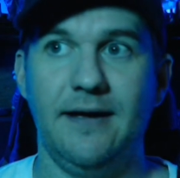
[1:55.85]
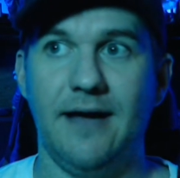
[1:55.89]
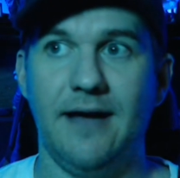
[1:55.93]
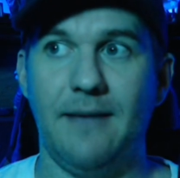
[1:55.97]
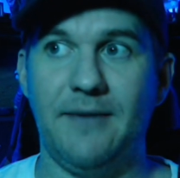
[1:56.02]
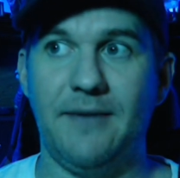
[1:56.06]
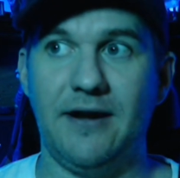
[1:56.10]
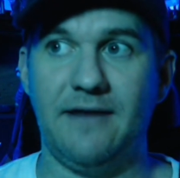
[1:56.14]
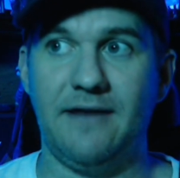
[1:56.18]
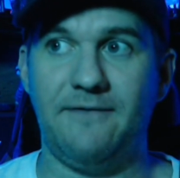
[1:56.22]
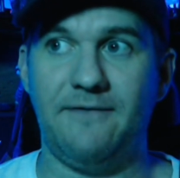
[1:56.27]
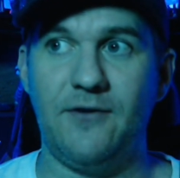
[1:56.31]
I
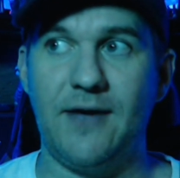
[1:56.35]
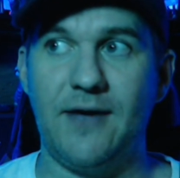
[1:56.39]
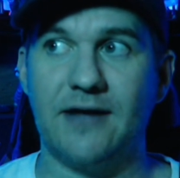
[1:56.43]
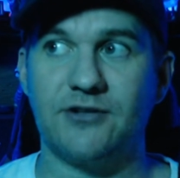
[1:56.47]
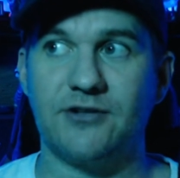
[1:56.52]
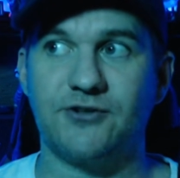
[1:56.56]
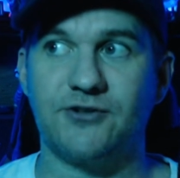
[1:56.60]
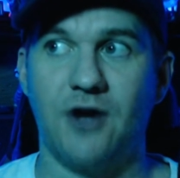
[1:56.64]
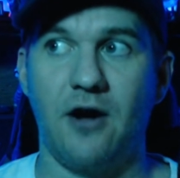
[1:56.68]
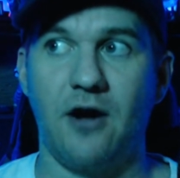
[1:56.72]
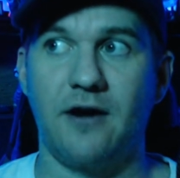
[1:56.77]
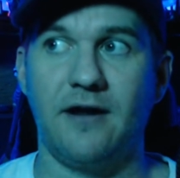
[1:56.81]
mean, if you get
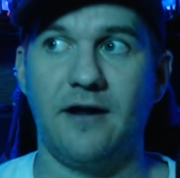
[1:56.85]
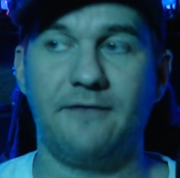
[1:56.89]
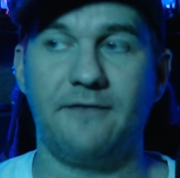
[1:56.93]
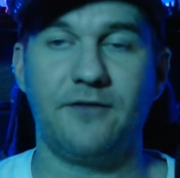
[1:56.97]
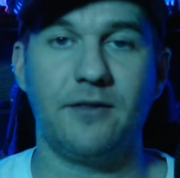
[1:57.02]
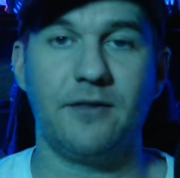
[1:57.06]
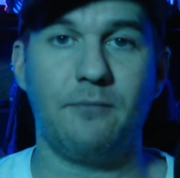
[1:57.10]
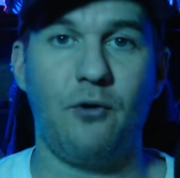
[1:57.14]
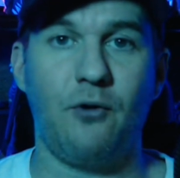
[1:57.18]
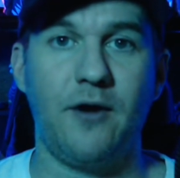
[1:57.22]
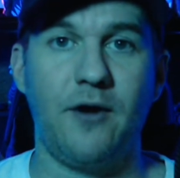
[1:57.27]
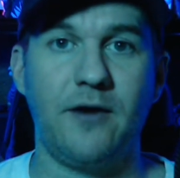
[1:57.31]
strong enough
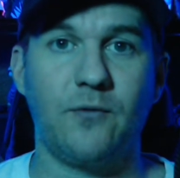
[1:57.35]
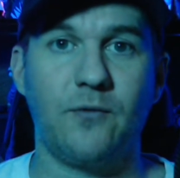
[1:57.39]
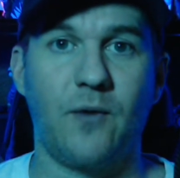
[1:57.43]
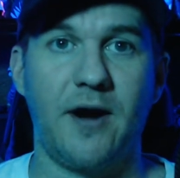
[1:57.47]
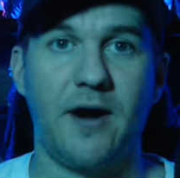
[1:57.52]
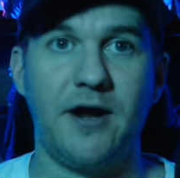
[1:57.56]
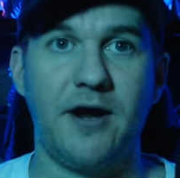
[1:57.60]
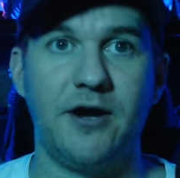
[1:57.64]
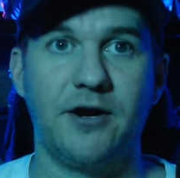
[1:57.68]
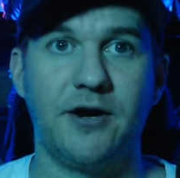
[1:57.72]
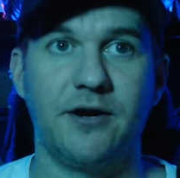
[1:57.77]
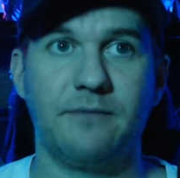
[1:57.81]
to the point
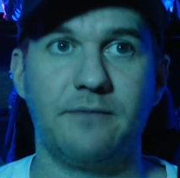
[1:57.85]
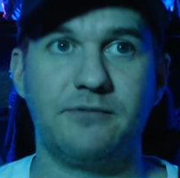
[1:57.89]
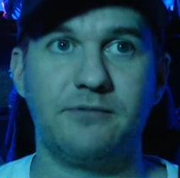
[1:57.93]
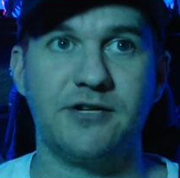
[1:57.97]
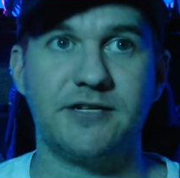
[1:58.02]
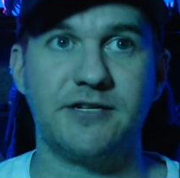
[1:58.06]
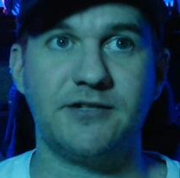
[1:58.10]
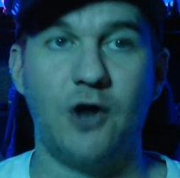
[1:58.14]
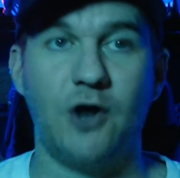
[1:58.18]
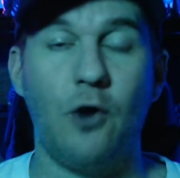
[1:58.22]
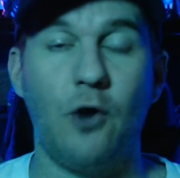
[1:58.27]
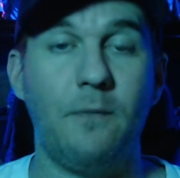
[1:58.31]
where you're
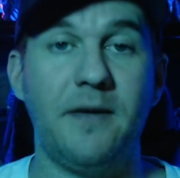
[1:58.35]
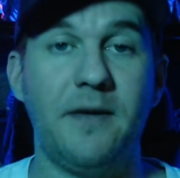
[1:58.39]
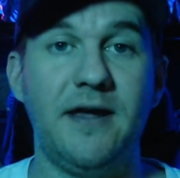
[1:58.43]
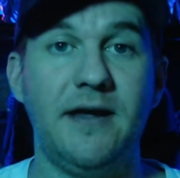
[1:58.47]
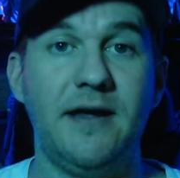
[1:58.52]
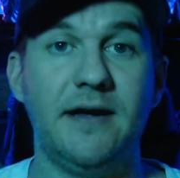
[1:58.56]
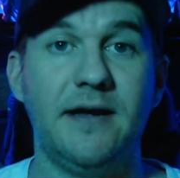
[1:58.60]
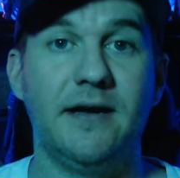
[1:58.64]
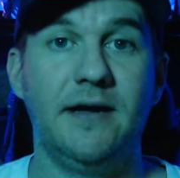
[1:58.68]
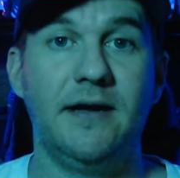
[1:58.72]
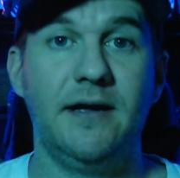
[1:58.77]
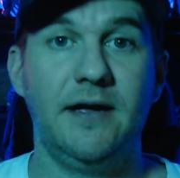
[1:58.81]
just OP,
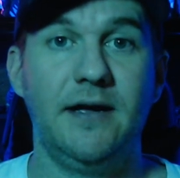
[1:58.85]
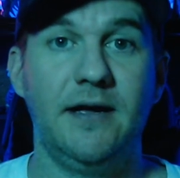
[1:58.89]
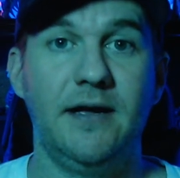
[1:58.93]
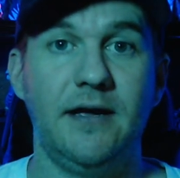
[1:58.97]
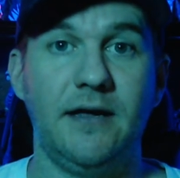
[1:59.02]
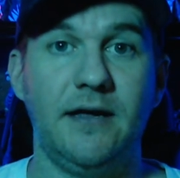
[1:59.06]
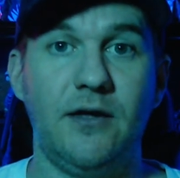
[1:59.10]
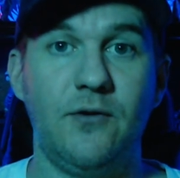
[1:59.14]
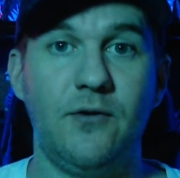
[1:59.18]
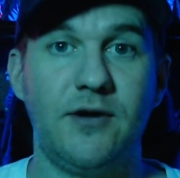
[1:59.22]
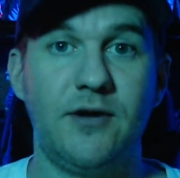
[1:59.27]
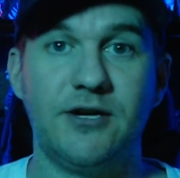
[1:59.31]

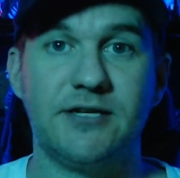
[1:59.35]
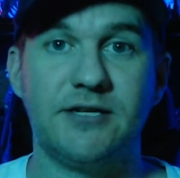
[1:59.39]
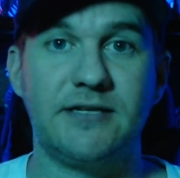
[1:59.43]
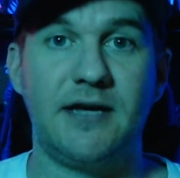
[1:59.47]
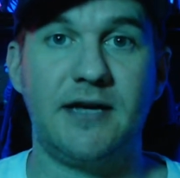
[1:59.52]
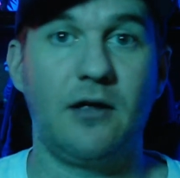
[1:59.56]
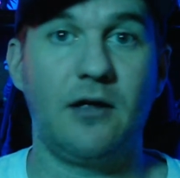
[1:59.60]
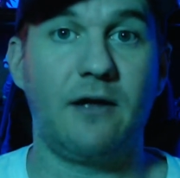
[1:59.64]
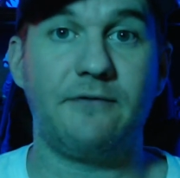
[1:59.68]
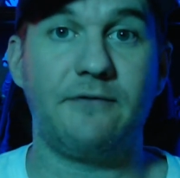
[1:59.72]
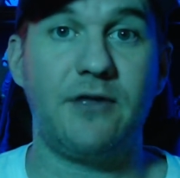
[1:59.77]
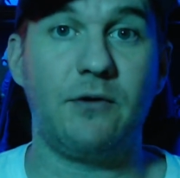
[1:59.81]
you can just
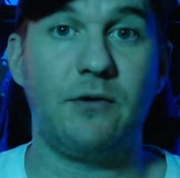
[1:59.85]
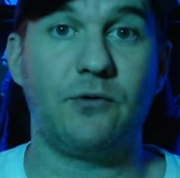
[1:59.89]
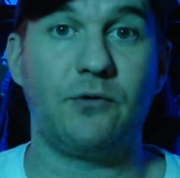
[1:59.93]
kill everything with